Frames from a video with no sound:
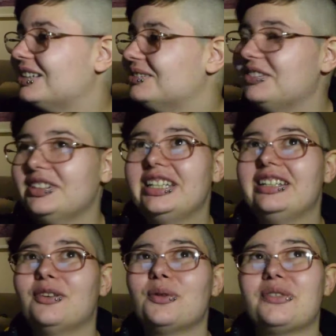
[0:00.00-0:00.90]
doing
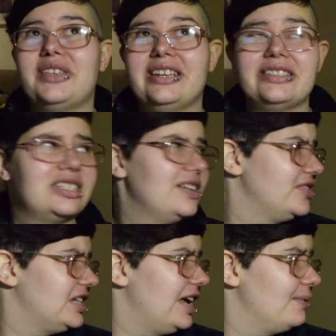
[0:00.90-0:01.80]
all the things except for
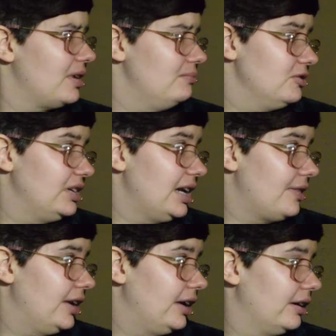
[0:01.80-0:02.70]
today where I'm doing
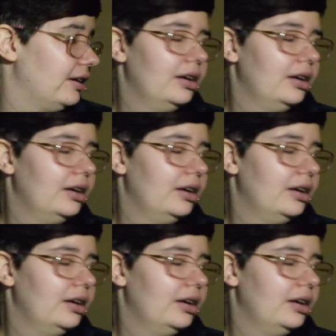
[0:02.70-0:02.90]
nothing